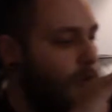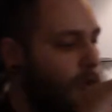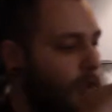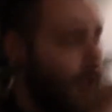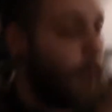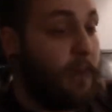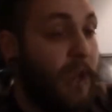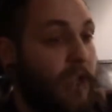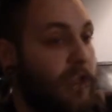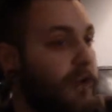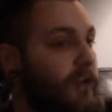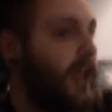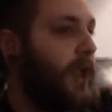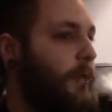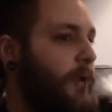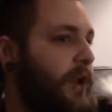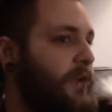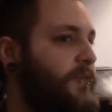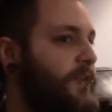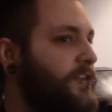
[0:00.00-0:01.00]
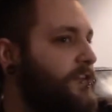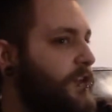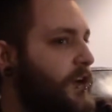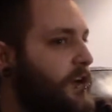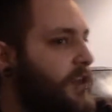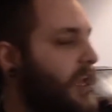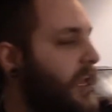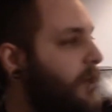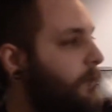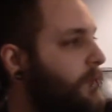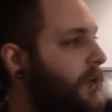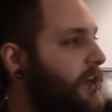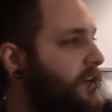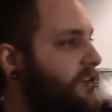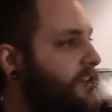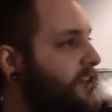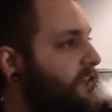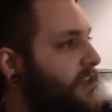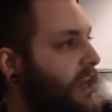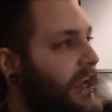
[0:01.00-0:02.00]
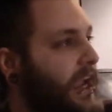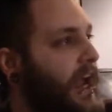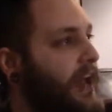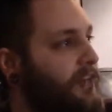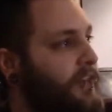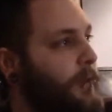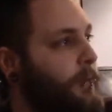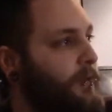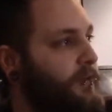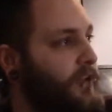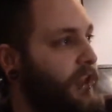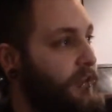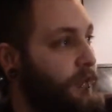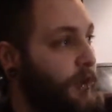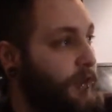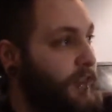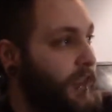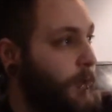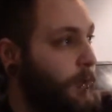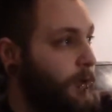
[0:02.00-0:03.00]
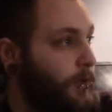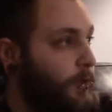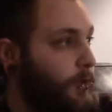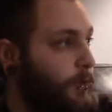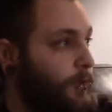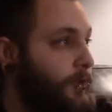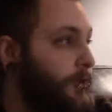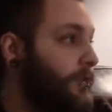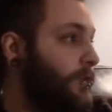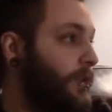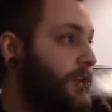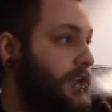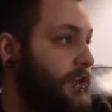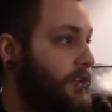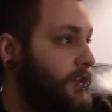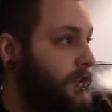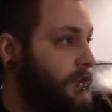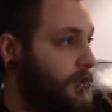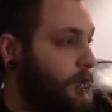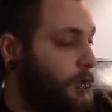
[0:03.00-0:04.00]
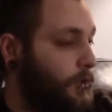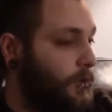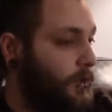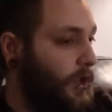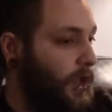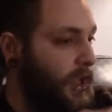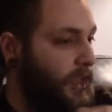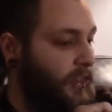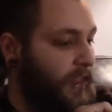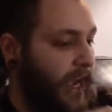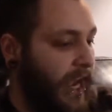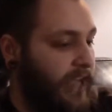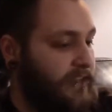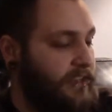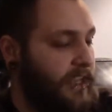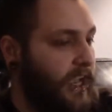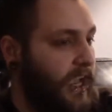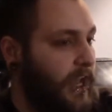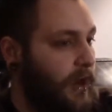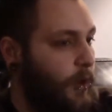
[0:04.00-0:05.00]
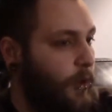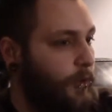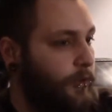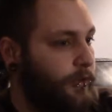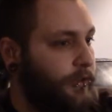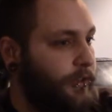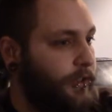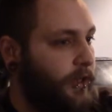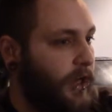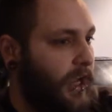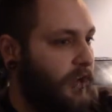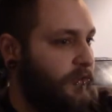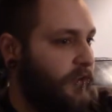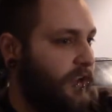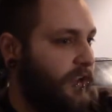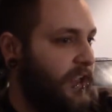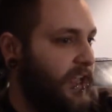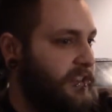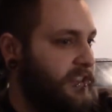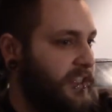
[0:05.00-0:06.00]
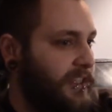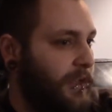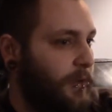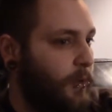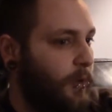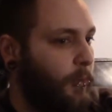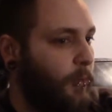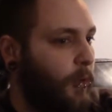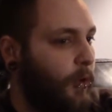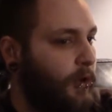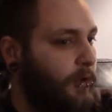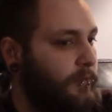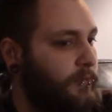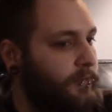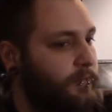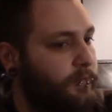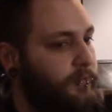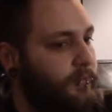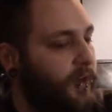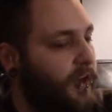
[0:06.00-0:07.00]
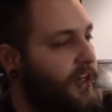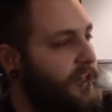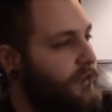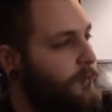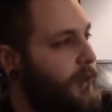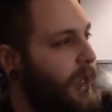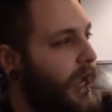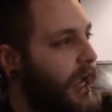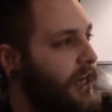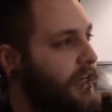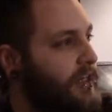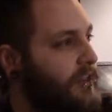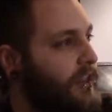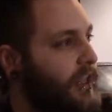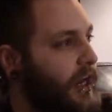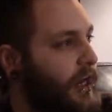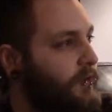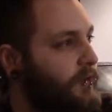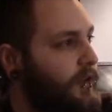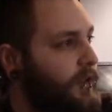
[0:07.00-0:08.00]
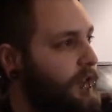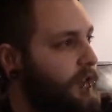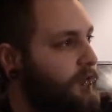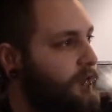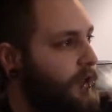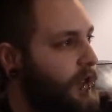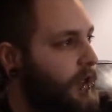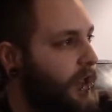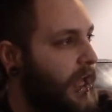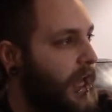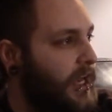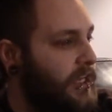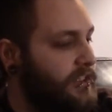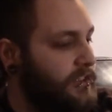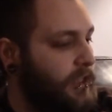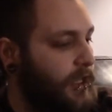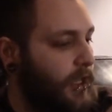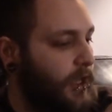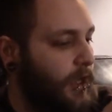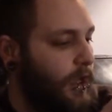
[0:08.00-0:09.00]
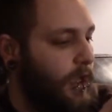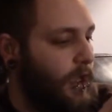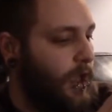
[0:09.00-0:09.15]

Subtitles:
I'm not gonna lie, when I first started getting piercings, I got them because I thought they were cool, thought it looked cool. Then as I got older, I realized that there were more reading behind it than I really realized. I